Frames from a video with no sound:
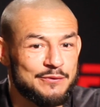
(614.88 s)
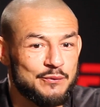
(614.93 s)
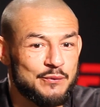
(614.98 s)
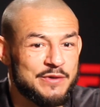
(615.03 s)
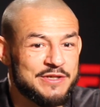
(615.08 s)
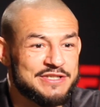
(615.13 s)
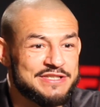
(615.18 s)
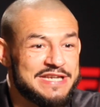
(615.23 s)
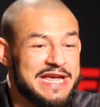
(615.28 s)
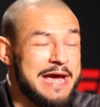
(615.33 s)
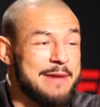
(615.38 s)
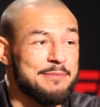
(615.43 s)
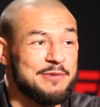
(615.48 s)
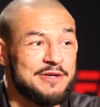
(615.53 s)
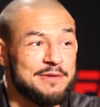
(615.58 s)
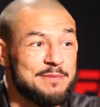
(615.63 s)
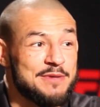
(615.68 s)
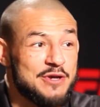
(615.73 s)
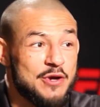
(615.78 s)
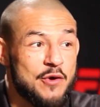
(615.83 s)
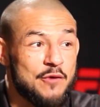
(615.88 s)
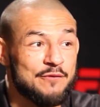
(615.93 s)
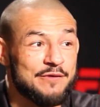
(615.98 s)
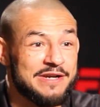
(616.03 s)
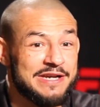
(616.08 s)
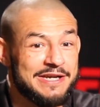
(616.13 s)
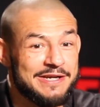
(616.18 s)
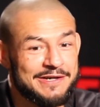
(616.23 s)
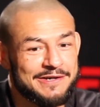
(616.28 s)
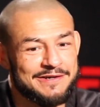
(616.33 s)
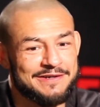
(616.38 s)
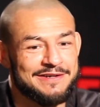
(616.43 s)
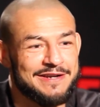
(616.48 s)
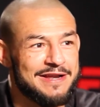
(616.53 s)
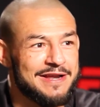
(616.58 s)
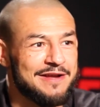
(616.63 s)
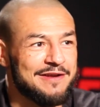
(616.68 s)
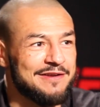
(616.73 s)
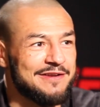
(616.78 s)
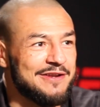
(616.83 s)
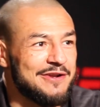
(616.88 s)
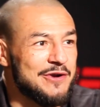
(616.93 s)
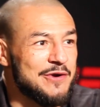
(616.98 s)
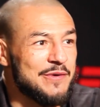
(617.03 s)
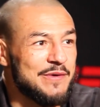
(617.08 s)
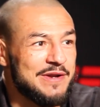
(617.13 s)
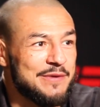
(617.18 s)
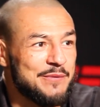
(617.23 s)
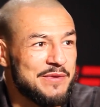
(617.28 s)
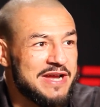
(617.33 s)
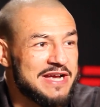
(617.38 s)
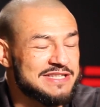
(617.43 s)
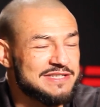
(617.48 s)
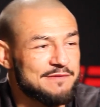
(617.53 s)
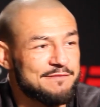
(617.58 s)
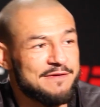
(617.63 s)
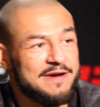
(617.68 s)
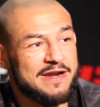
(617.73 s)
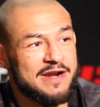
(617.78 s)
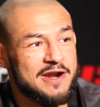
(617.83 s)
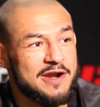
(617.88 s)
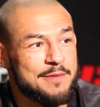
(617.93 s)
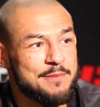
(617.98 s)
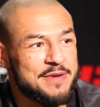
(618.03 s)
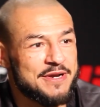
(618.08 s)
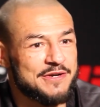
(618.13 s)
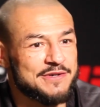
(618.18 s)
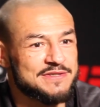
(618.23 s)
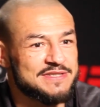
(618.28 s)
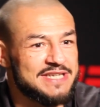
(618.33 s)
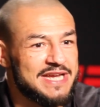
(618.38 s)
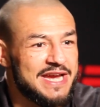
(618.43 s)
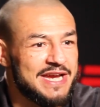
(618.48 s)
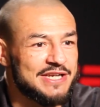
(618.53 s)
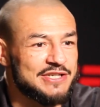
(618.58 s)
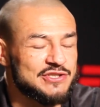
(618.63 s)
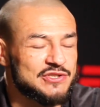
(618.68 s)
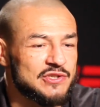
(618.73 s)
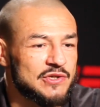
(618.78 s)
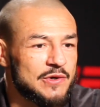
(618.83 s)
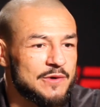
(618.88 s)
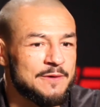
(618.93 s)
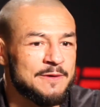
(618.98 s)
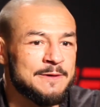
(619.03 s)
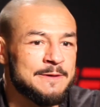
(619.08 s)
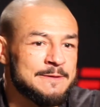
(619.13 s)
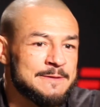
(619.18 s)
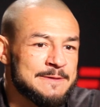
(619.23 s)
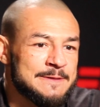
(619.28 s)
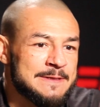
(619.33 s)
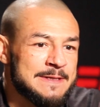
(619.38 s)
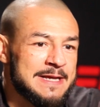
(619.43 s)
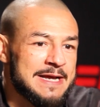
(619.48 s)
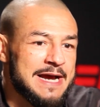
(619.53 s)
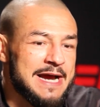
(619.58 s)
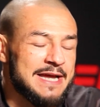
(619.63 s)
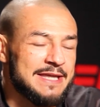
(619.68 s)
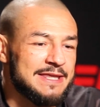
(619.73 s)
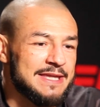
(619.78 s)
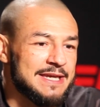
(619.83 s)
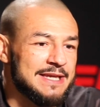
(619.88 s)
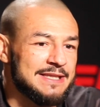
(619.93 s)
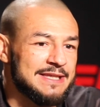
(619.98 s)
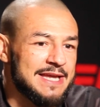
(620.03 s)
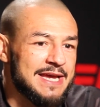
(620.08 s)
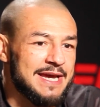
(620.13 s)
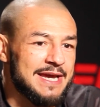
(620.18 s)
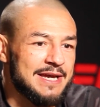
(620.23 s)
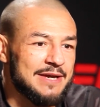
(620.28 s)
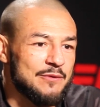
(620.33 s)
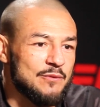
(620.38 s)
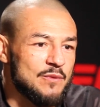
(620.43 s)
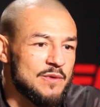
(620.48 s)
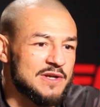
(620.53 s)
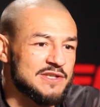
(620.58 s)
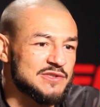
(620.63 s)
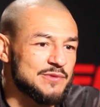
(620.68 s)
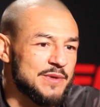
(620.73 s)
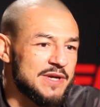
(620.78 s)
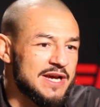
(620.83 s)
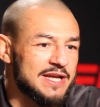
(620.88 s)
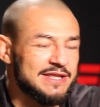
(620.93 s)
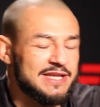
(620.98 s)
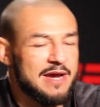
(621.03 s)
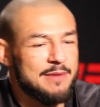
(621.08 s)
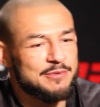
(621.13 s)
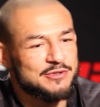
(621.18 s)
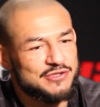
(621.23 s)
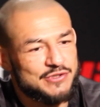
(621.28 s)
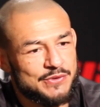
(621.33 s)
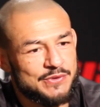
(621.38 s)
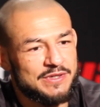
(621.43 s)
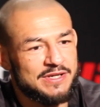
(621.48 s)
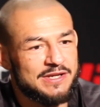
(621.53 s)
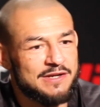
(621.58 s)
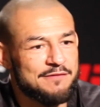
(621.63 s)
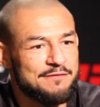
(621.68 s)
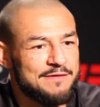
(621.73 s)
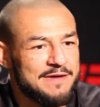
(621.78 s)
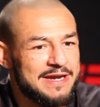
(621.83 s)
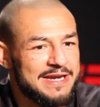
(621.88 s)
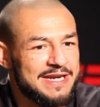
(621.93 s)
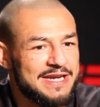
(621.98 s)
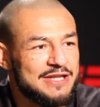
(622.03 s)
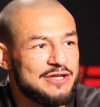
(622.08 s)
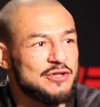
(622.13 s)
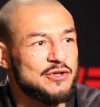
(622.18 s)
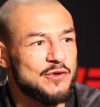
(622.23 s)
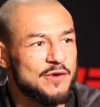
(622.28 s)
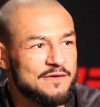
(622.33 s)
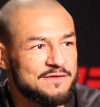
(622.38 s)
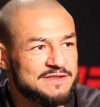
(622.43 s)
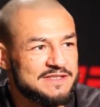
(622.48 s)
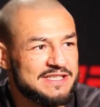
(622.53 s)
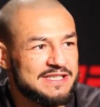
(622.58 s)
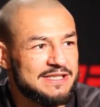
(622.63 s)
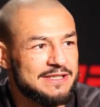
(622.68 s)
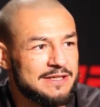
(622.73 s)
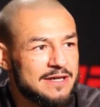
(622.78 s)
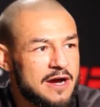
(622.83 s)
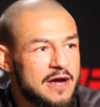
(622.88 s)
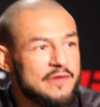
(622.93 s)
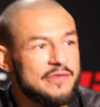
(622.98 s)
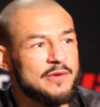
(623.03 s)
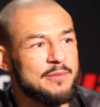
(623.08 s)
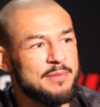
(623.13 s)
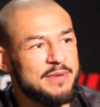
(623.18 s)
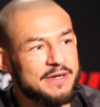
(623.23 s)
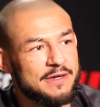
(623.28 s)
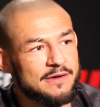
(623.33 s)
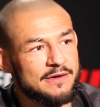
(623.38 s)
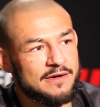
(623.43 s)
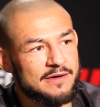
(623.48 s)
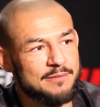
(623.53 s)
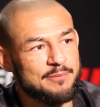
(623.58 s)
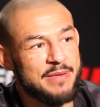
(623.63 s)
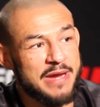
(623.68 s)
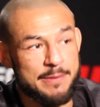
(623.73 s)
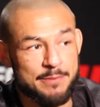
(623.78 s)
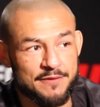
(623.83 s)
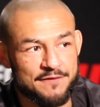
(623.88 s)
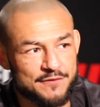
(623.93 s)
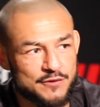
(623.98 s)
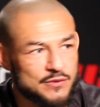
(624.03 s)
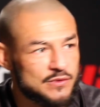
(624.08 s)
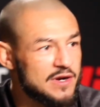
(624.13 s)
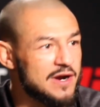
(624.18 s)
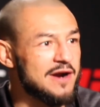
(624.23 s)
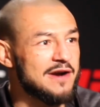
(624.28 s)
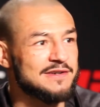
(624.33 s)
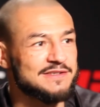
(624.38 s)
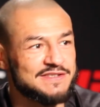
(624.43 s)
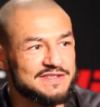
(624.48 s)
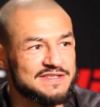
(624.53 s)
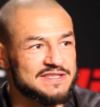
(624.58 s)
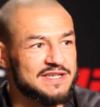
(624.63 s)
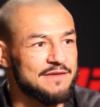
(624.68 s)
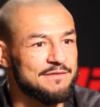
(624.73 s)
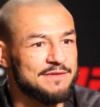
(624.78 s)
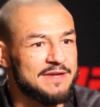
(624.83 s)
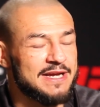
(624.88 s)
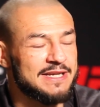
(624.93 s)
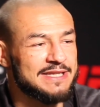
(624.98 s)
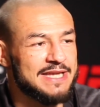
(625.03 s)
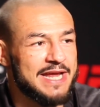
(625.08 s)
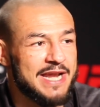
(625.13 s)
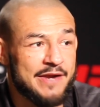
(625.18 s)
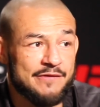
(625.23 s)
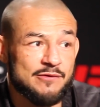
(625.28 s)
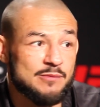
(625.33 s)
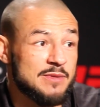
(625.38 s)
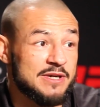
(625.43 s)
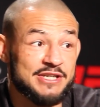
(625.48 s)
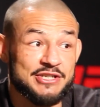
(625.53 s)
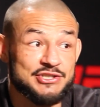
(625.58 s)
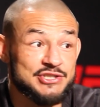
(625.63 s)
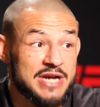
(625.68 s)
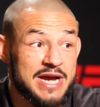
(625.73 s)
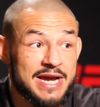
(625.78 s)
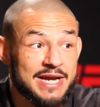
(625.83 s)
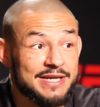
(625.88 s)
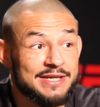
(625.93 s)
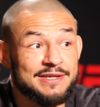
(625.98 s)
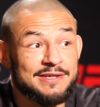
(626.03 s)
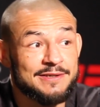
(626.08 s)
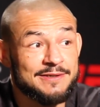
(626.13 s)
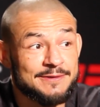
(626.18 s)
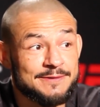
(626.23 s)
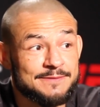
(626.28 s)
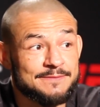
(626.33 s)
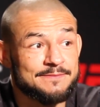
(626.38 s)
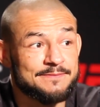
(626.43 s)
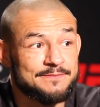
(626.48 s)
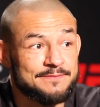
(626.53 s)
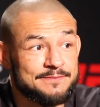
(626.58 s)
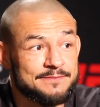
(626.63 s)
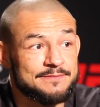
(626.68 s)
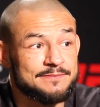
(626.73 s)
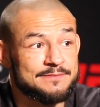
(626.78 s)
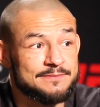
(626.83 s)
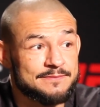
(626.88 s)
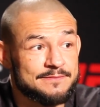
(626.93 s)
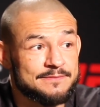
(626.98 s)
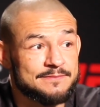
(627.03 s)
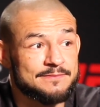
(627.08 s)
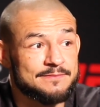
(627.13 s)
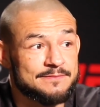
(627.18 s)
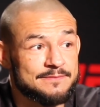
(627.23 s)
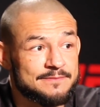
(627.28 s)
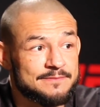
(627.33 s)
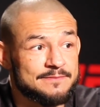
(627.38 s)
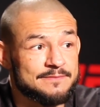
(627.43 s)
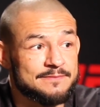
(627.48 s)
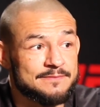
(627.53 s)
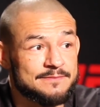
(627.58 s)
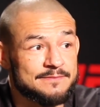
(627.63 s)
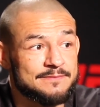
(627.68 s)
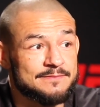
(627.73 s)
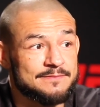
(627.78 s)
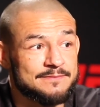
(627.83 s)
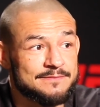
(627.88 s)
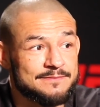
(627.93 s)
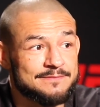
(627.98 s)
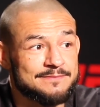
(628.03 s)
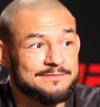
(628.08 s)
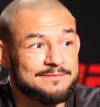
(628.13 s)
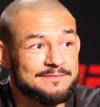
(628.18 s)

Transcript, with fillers: we just happened to be over here, not, you know, and we got to fight on a bigger stage. So I think that once we got the opportunity to fight in the U F C on the bigger pay-per-view cards and stuff like that, everybody shined. No doubt, man. And